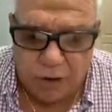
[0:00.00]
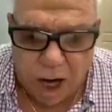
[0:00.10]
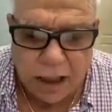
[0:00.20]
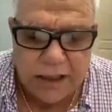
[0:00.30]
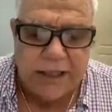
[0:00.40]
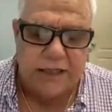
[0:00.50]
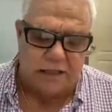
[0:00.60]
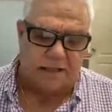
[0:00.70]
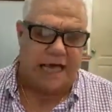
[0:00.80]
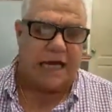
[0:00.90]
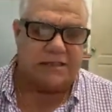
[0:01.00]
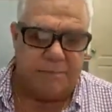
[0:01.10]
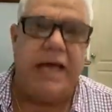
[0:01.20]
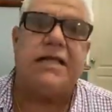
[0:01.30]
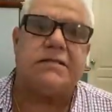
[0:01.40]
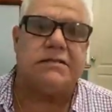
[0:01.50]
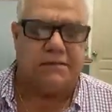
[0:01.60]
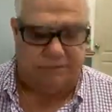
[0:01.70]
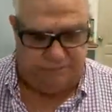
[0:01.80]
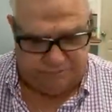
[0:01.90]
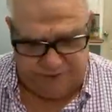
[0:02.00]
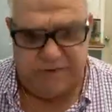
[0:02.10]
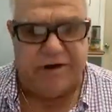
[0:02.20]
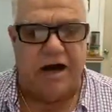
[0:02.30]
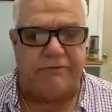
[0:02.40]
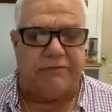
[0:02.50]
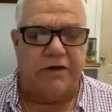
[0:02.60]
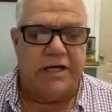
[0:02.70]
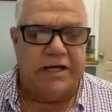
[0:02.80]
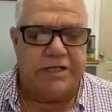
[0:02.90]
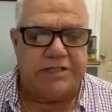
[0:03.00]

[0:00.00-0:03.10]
Broadening the tax base. Fair enough.